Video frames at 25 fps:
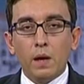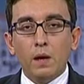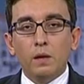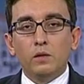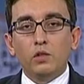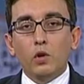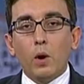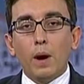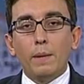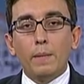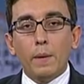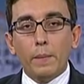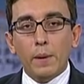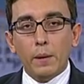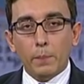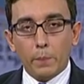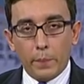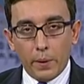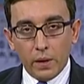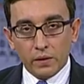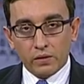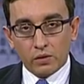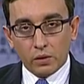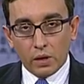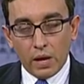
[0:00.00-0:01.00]
So I'm a bit
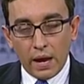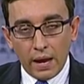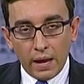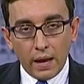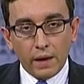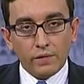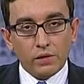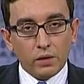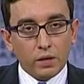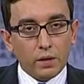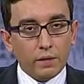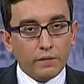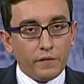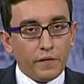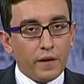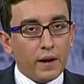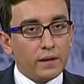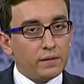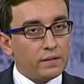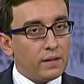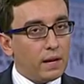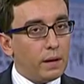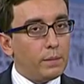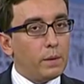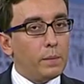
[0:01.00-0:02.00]
puzzled. I have to
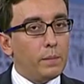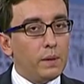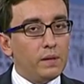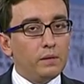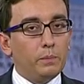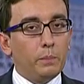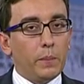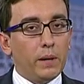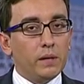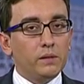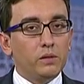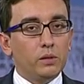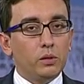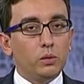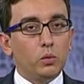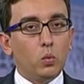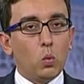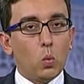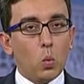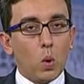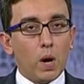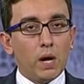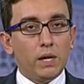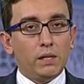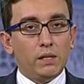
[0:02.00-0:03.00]
confess that I'm a bit puzzled
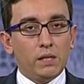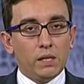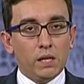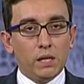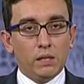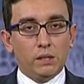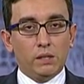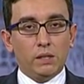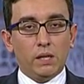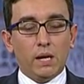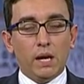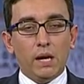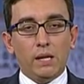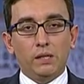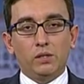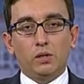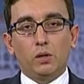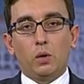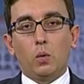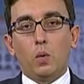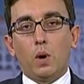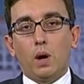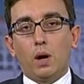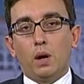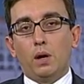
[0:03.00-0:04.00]
why this has
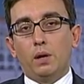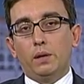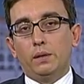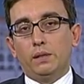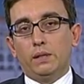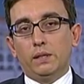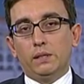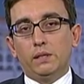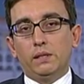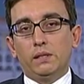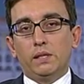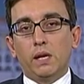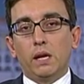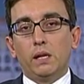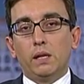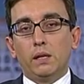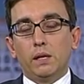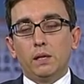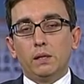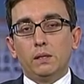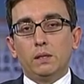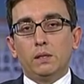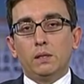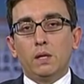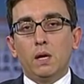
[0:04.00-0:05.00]
acquired this
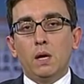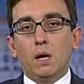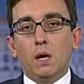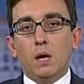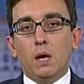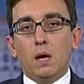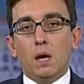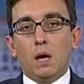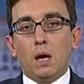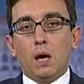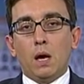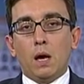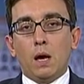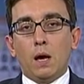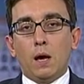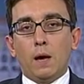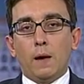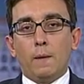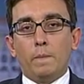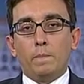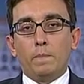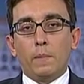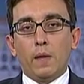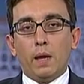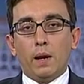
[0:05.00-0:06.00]
salience.
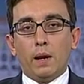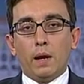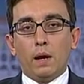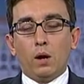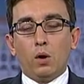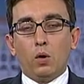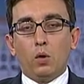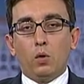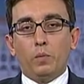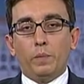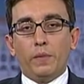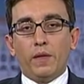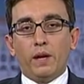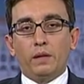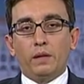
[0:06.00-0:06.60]
And I hope that